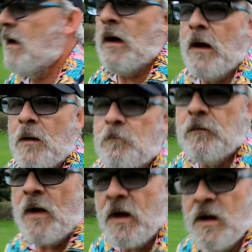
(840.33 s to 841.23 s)

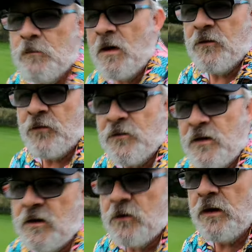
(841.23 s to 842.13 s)
I hit my
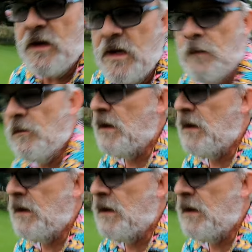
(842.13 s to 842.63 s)
50 degree.